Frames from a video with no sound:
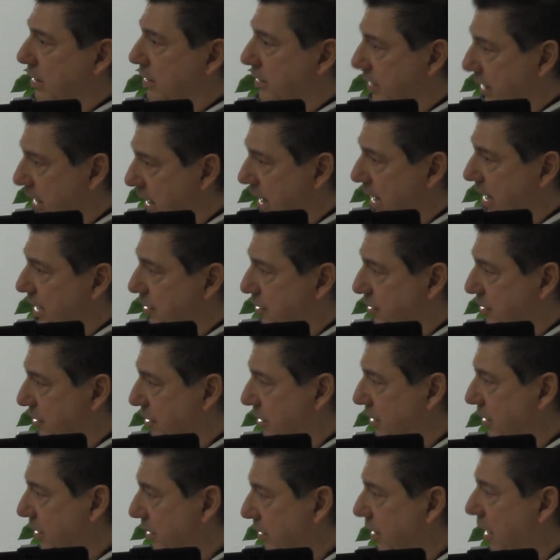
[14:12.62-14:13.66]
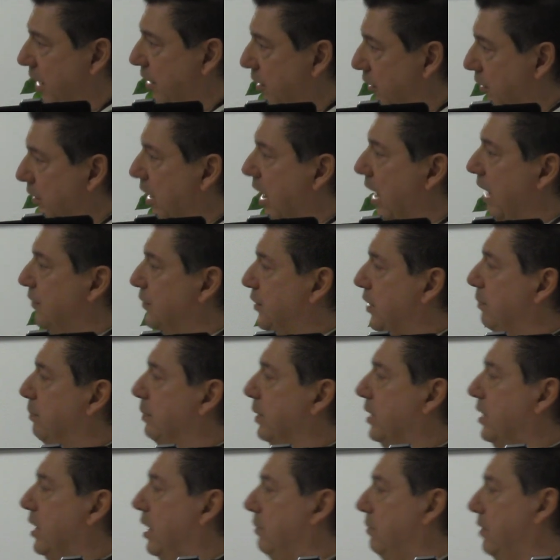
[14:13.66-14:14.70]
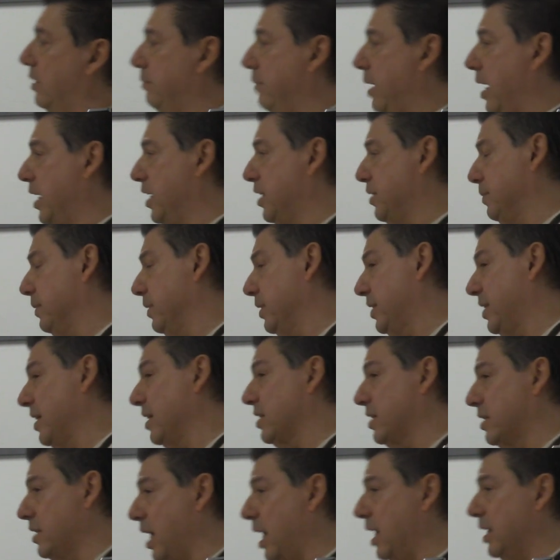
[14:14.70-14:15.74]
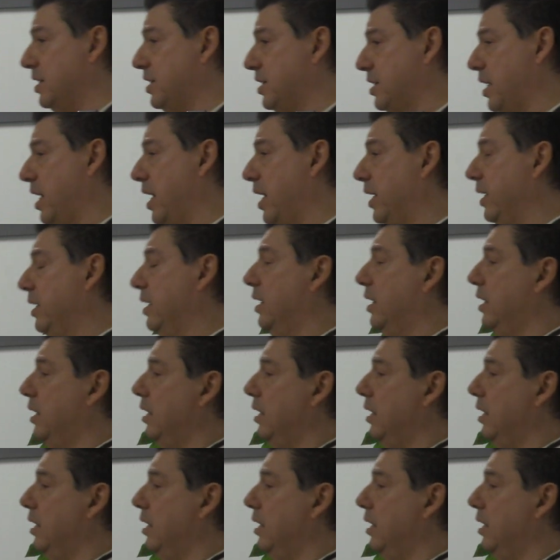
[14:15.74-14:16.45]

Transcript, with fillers: Dash, that our lives have become unmanageable. It does not say,